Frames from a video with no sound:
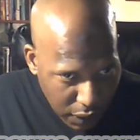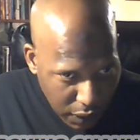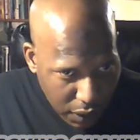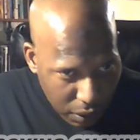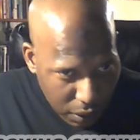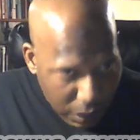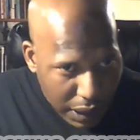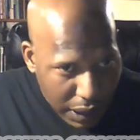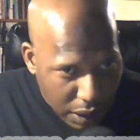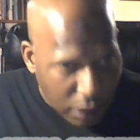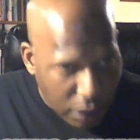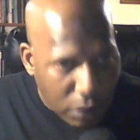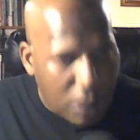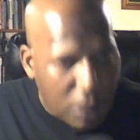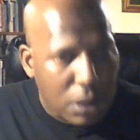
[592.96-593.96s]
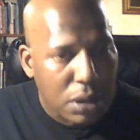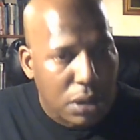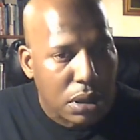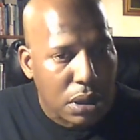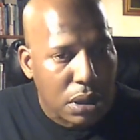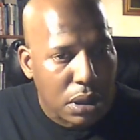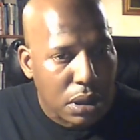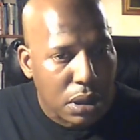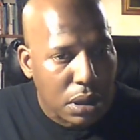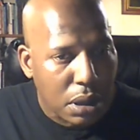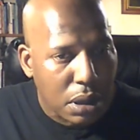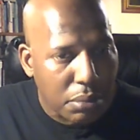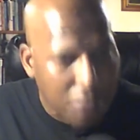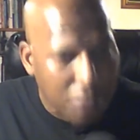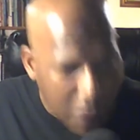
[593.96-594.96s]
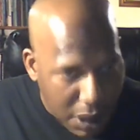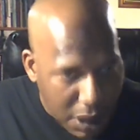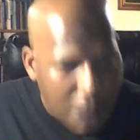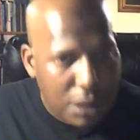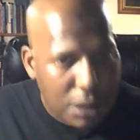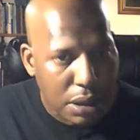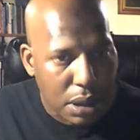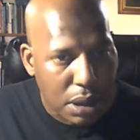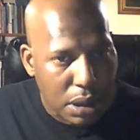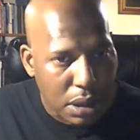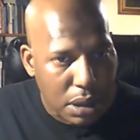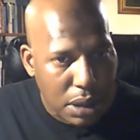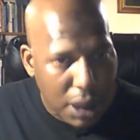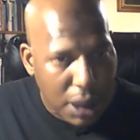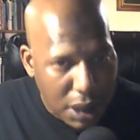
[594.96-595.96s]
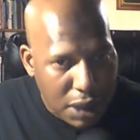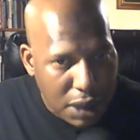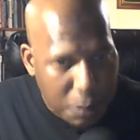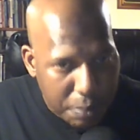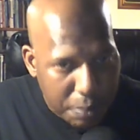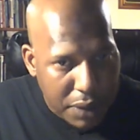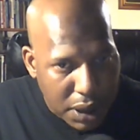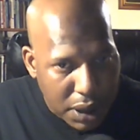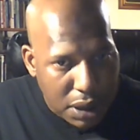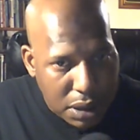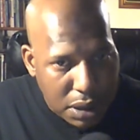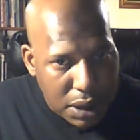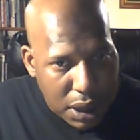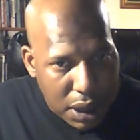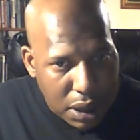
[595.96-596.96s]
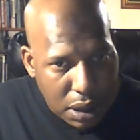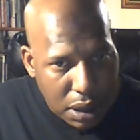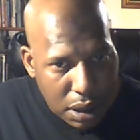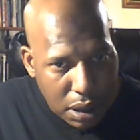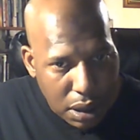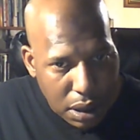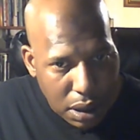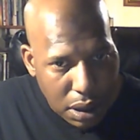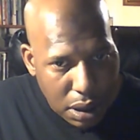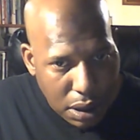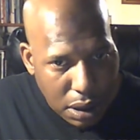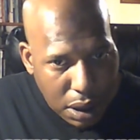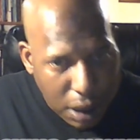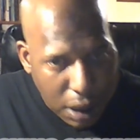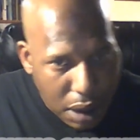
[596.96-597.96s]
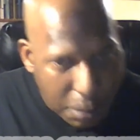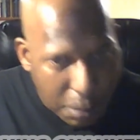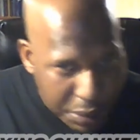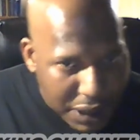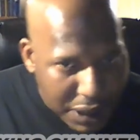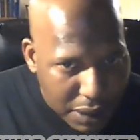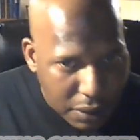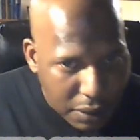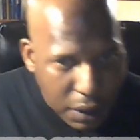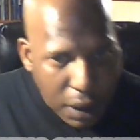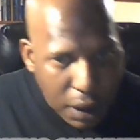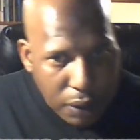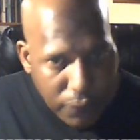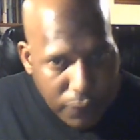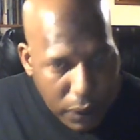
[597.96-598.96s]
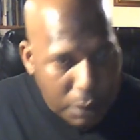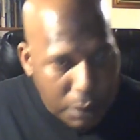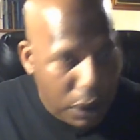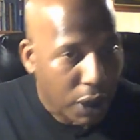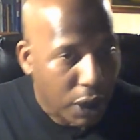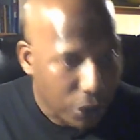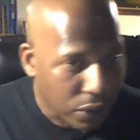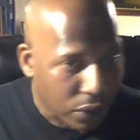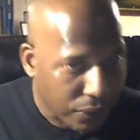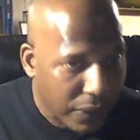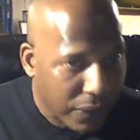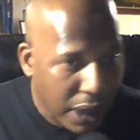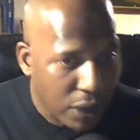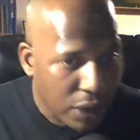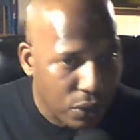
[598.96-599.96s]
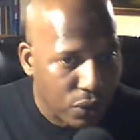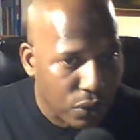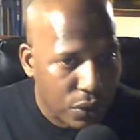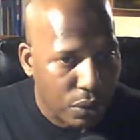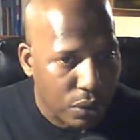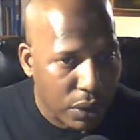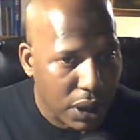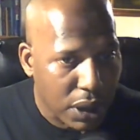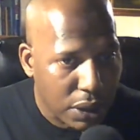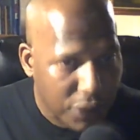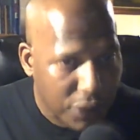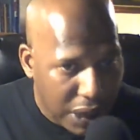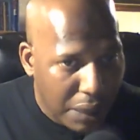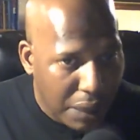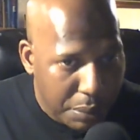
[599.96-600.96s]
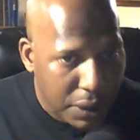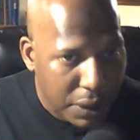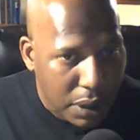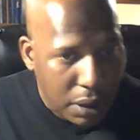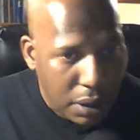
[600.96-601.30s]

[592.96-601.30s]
while Lewis admits that he's pleased that the unbeaten former unified cruiserweight champion,